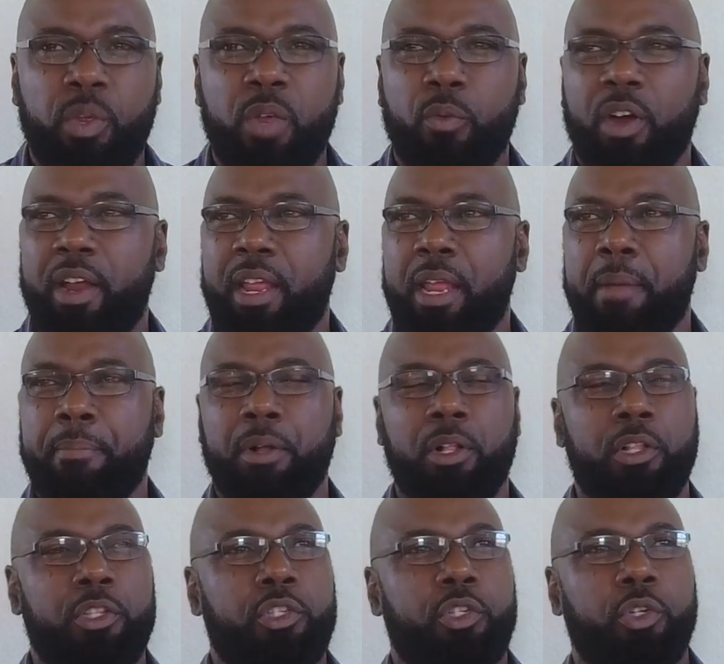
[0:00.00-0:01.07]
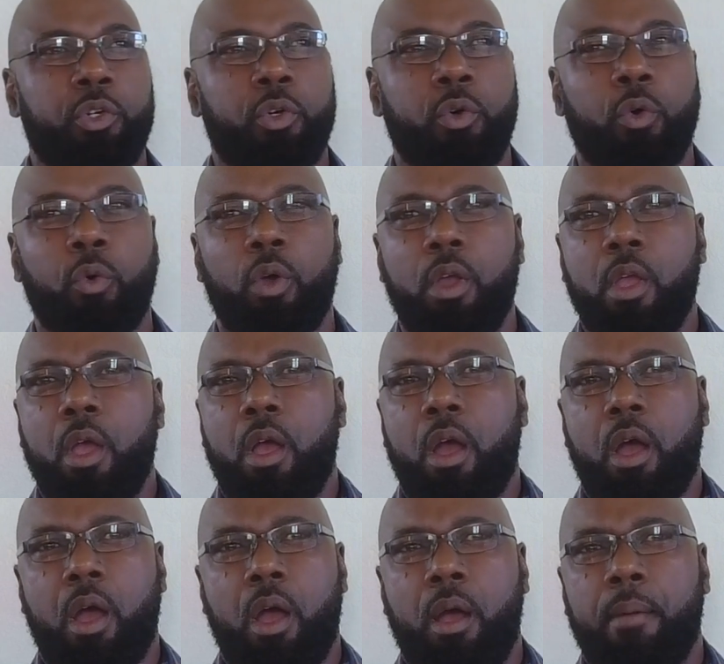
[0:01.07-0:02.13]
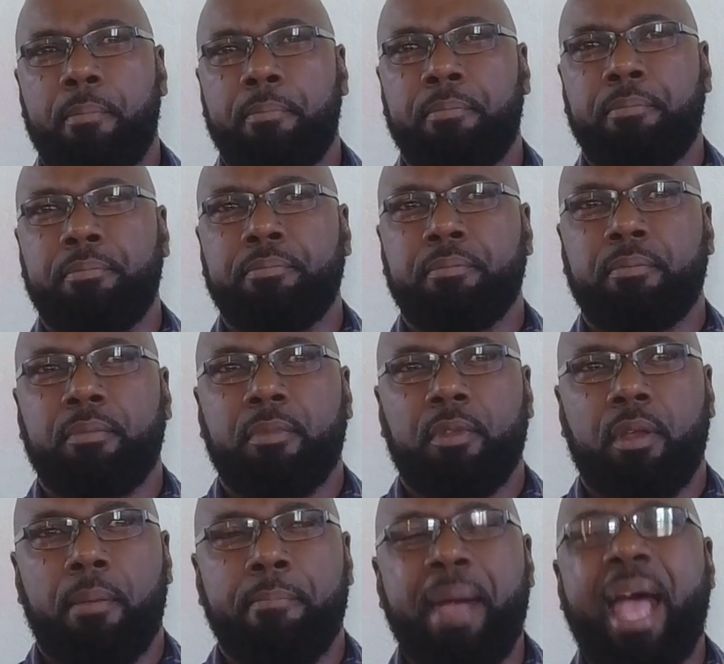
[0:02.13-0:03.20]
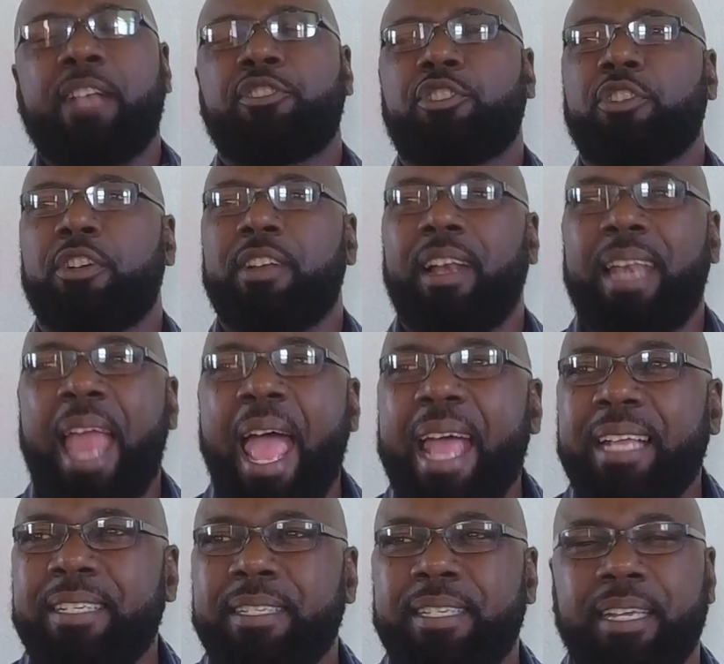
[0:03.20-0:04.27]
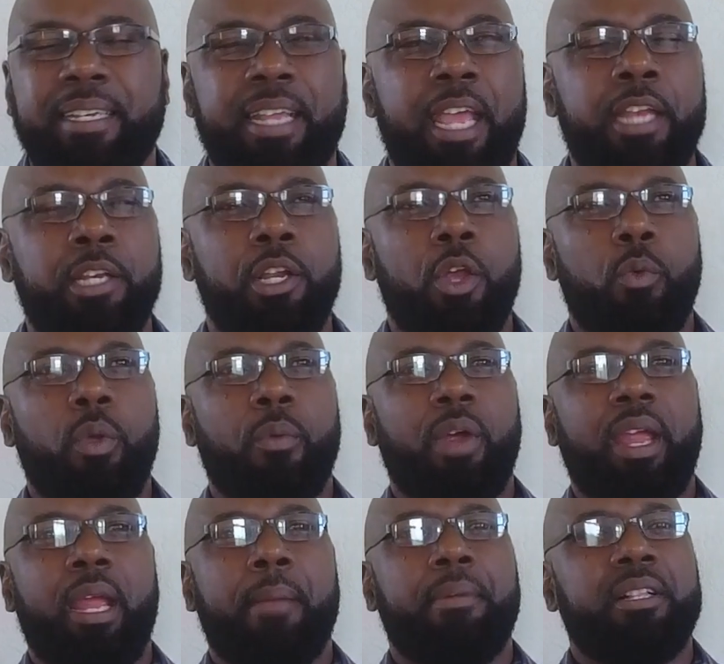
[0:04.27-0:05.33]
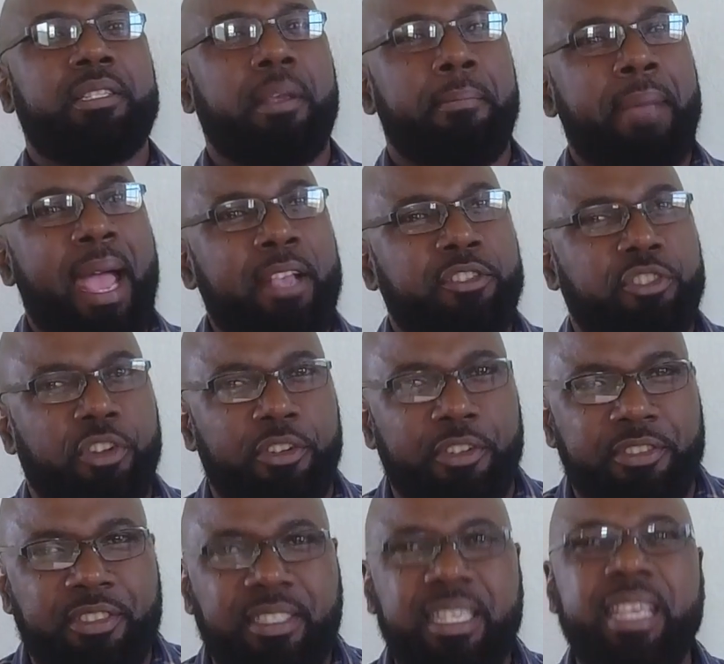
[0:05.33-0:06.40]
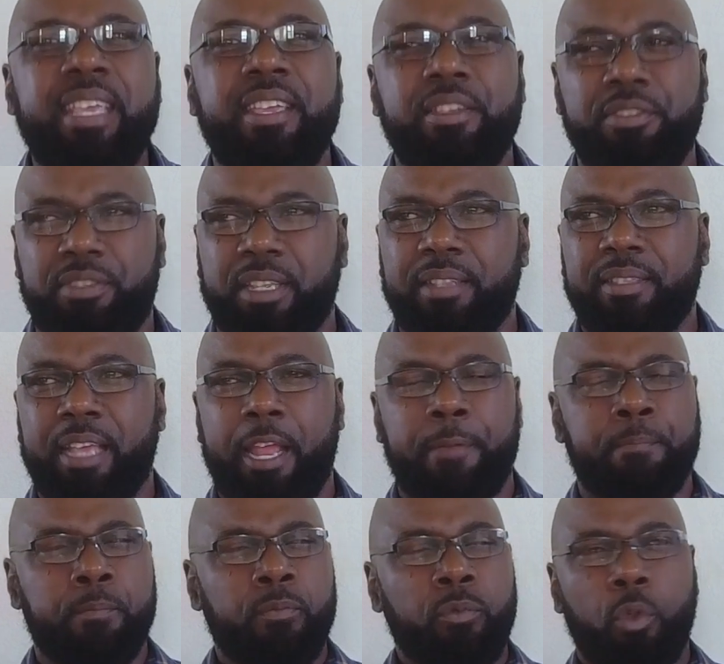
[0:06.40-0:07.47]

We were able to master the land, and then we were able to master the seas, and then